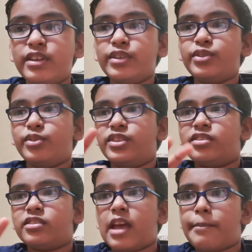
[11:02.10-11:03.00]
So this
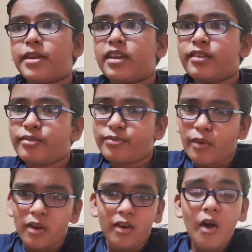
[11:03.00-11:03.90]
was happening
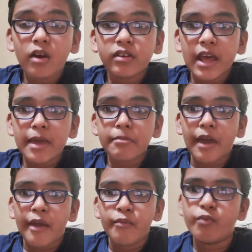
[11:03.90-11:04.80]
for a long time,
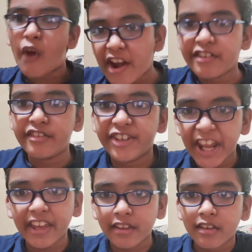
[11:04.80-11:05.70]
and one
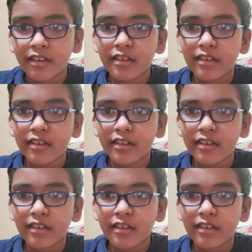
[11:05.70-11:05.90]
day,